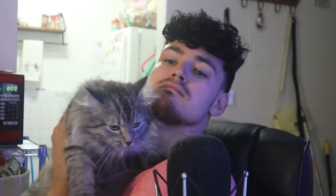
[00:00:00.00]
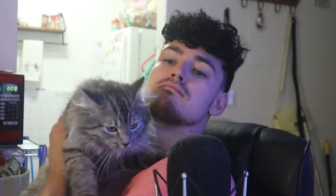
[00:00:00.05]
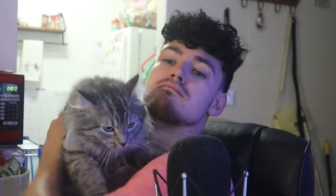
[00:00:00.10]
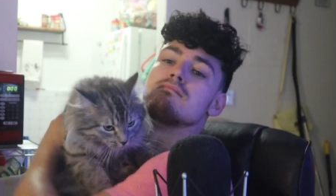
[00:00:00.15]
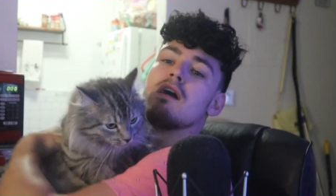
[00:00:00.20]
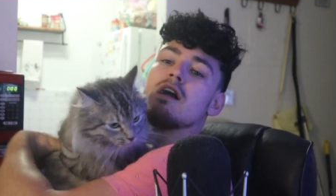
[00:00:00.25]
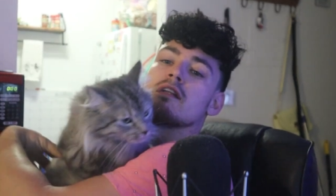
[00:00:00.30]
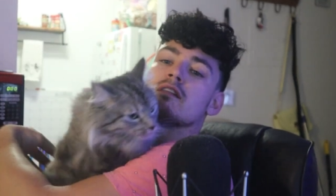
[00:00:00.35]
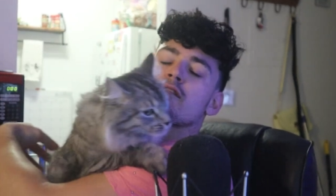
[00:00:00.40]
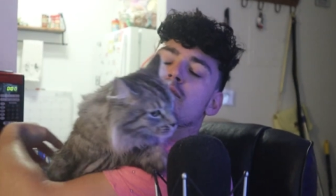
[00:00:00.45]

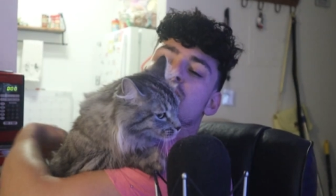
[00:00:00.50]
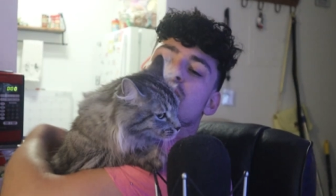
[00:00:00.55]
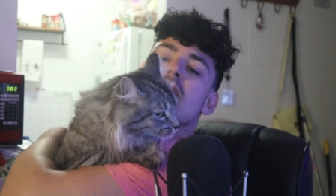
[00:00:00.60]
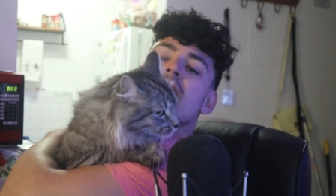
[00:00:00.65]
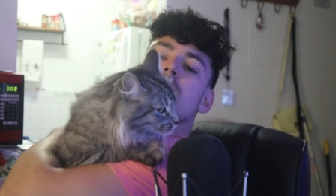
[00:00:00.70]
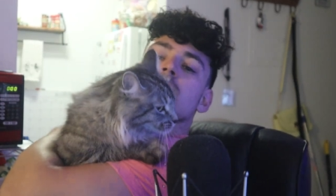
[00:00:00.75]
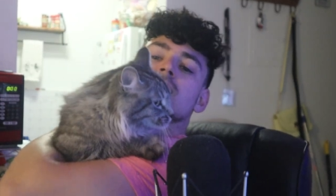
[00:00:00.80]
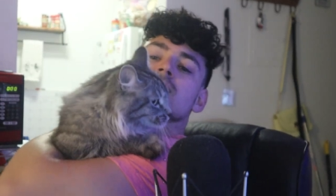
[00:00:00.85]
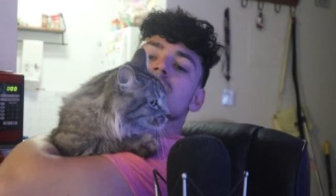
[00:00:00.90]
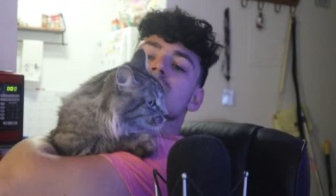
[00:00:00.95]
month
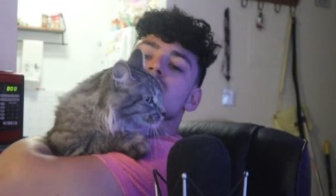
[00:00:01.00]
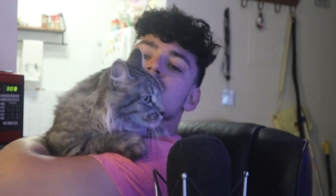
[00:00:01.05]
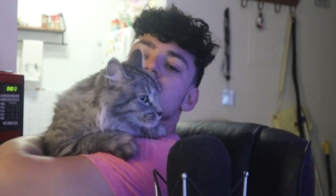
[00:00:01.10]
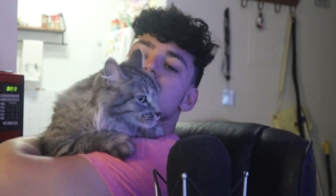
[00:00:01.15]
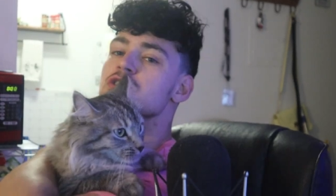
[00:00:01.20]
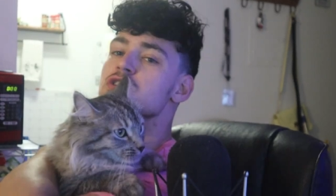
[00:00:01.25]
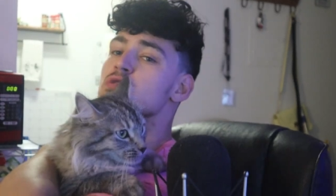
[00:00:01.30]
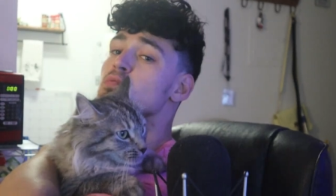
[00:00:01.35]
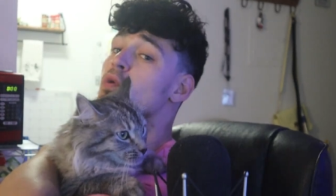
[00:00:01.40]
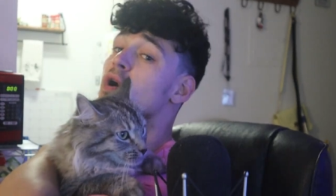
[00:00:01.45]
problems.
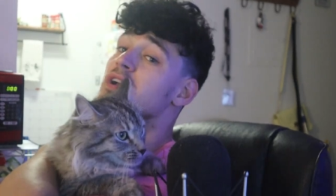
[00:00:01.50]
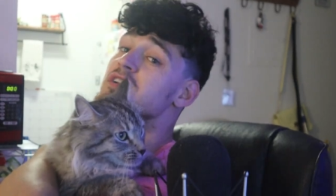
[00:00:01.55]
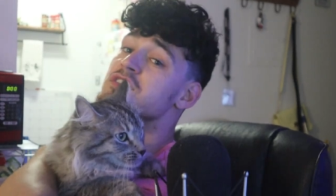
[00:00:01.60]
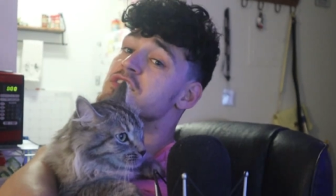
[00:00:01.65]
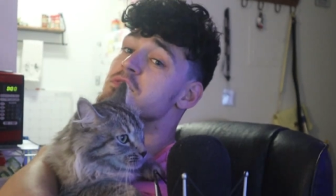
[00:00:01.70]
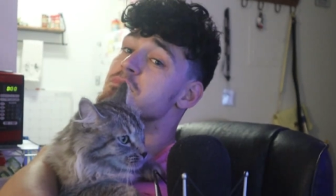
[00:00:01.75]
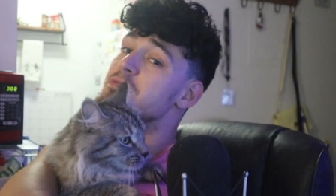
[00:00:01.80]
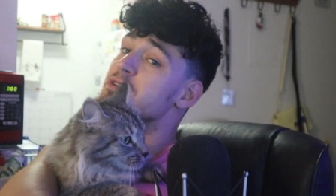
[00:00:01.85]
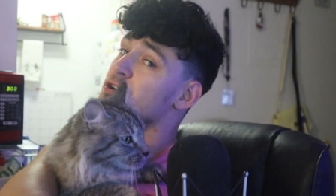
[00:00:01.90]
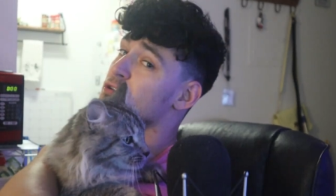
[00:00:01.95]
She wants
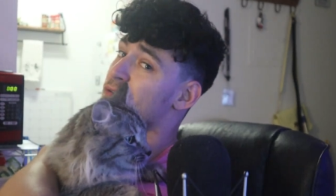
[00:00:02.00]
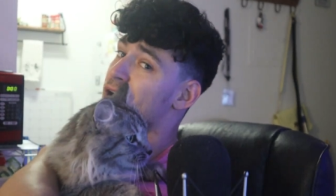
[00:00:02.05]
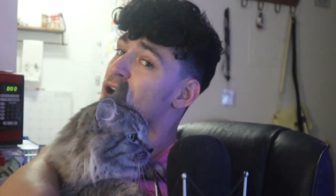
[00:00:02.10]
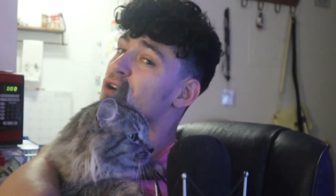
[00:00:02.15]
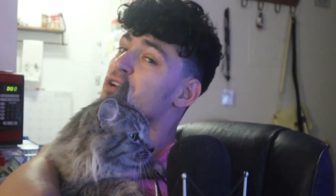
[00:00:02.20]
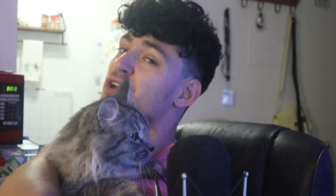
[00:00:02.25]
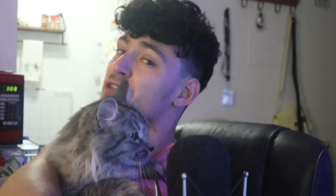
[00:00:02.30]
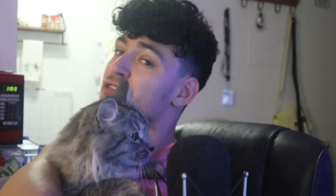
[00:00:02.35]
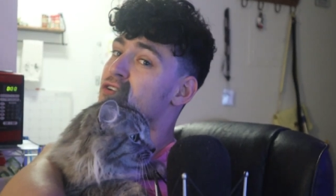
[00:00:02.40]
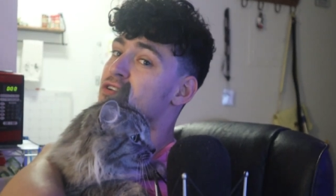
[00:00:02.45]
to be
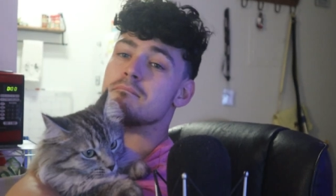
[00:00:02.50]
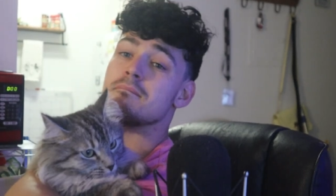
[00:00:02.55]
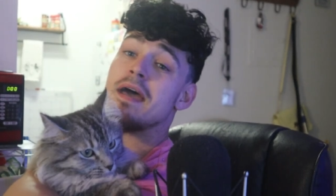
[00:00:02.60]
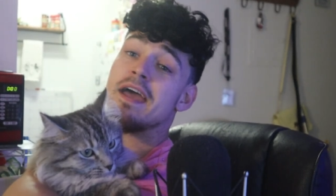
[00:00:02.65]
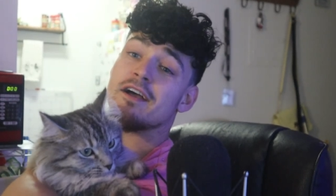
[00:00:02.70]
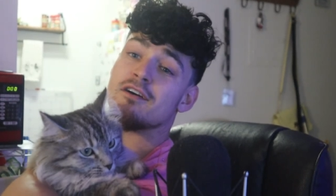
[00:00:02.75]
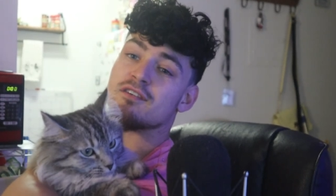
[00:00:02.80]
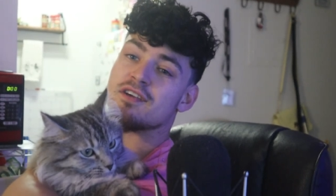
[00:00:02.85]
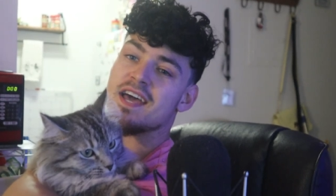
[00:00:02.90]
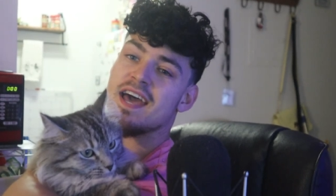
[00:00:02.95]
around other
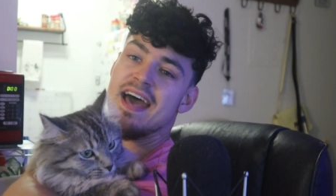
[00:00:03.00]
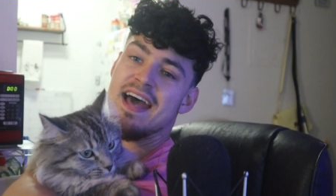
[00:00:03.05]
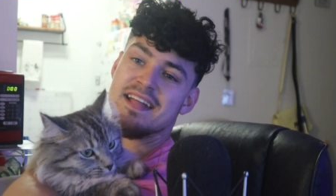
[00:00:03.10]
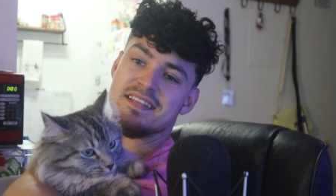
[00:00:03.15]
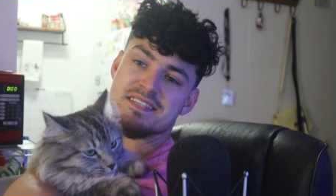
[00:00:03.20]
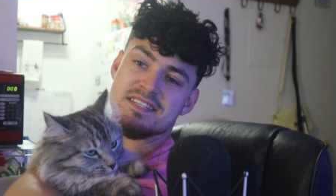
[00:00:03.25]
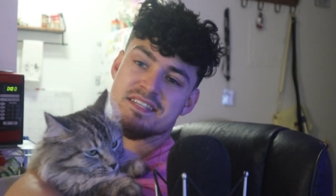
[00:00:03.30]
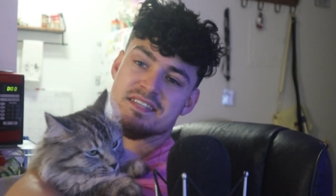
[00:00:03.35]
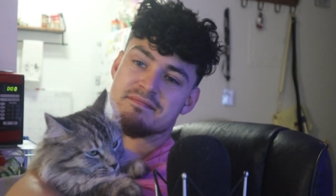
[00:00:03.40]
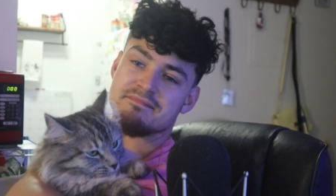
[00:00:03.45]
male
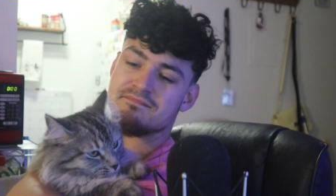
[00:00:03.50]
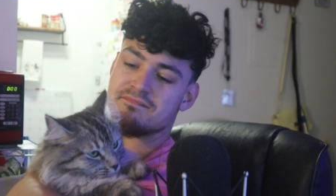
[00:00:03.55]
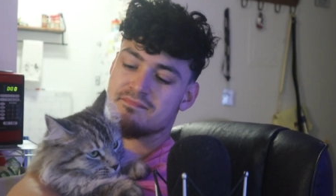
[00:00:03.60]
cats.